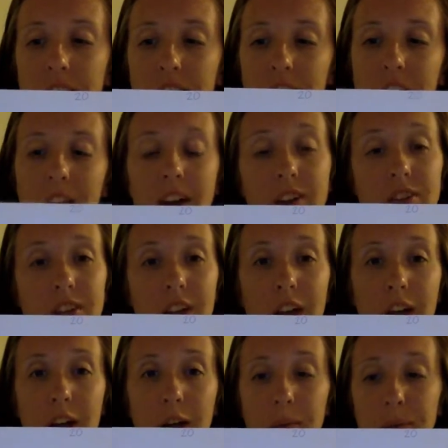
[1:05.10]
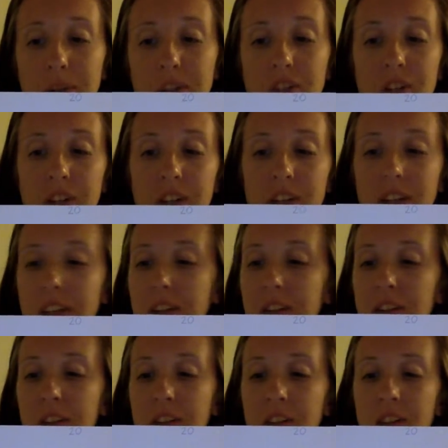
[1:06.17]
Her hair's up and
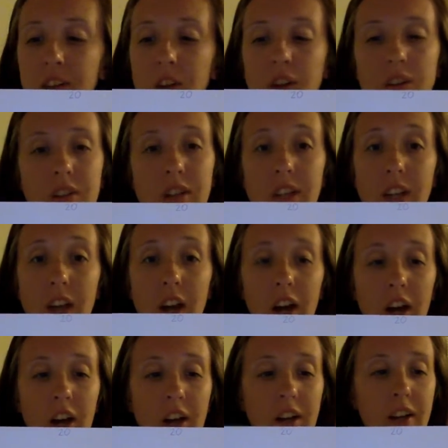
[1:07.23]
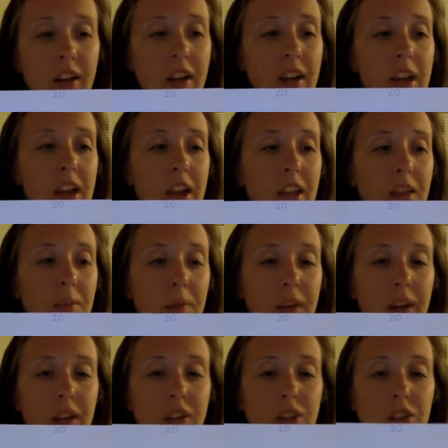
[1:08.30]
she looks young. And then we
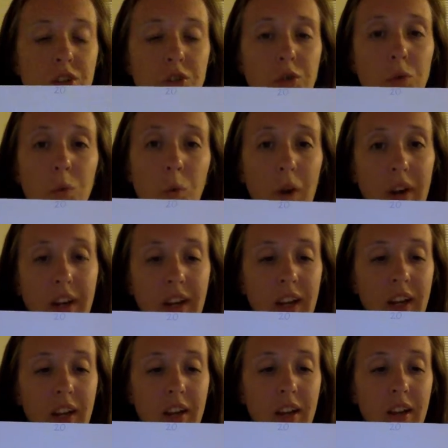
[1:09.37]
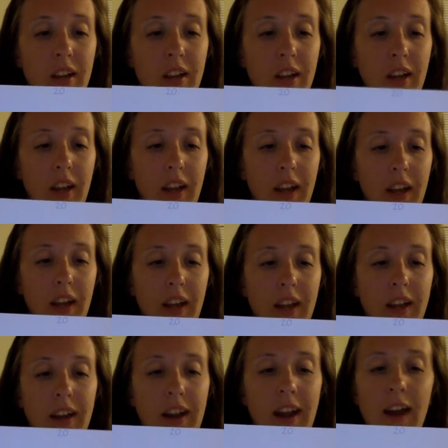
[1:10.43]
get to 20,
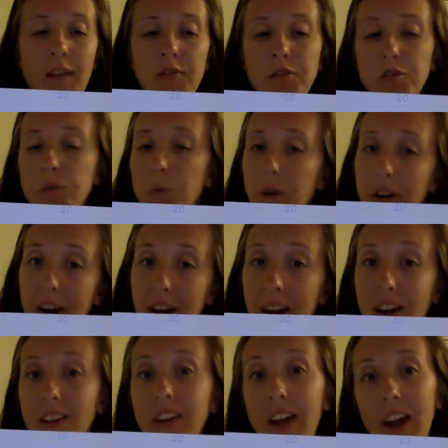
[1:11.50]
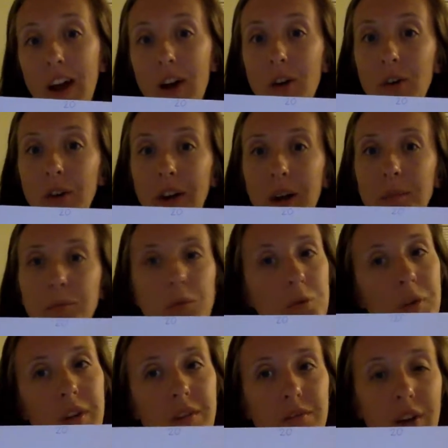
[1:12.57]
and I have short hair now, and I'm
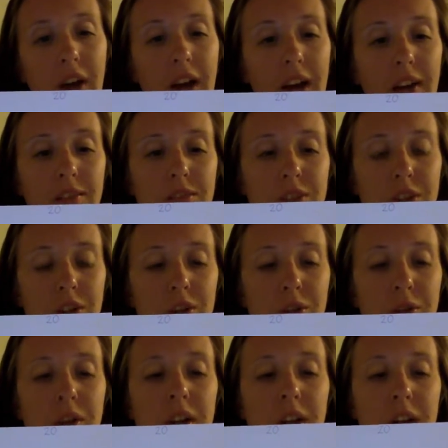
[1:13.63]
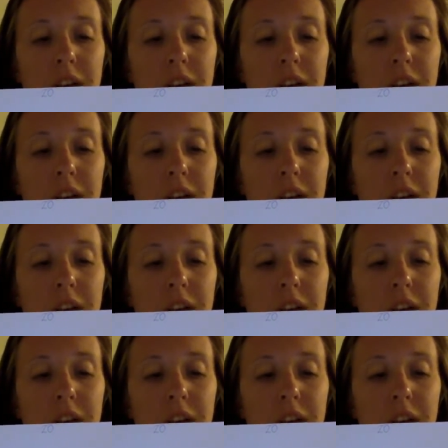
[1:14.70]
25. So